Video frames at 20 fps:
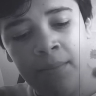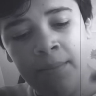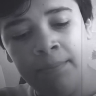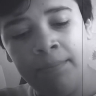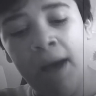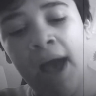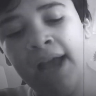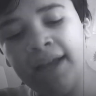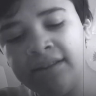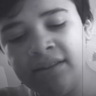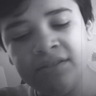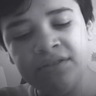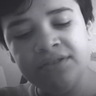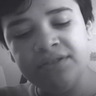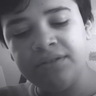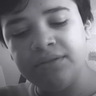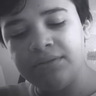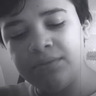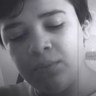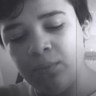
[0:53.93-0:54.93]

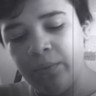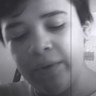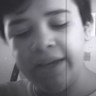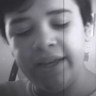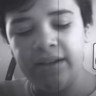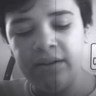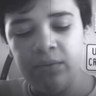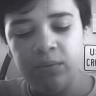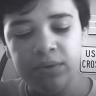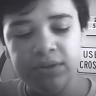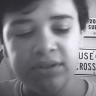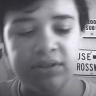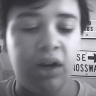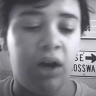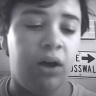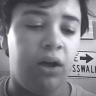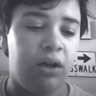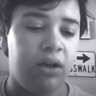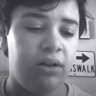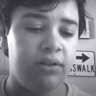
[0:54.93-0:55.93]
Biden's win was
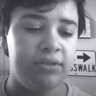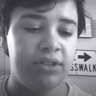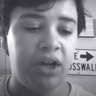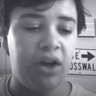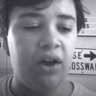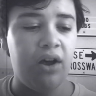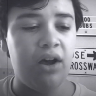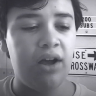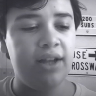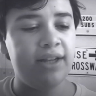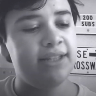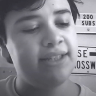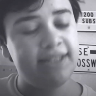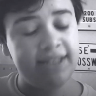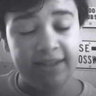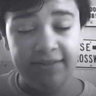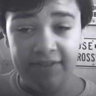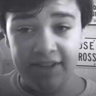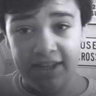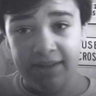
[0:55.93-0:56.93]
called on
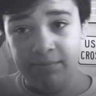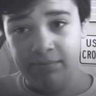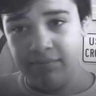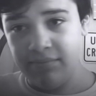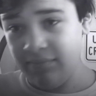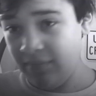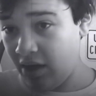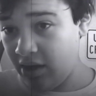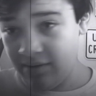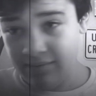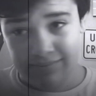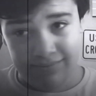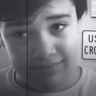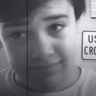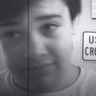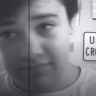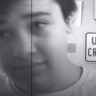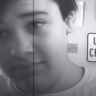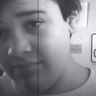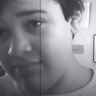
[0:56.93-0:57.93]
TV,
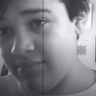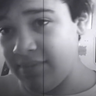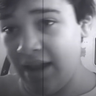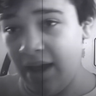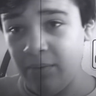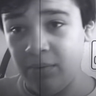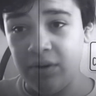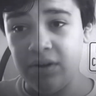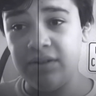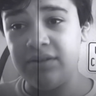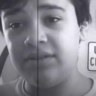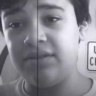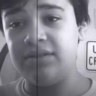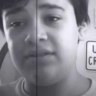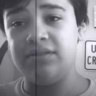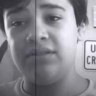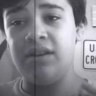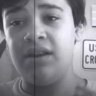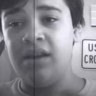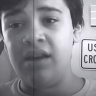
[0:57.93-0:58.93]
on networks,
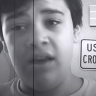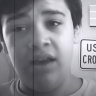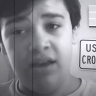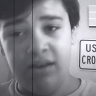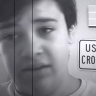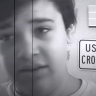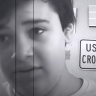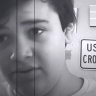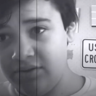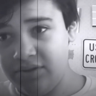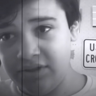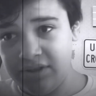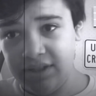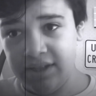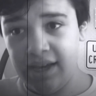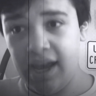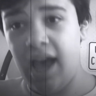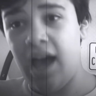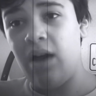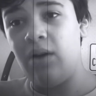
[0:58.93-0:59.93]

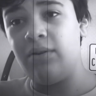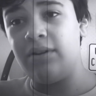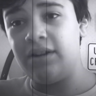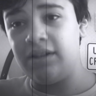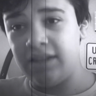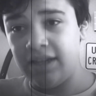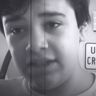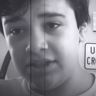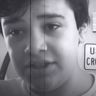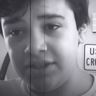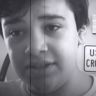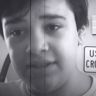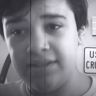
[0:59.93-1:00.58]
usually how an election is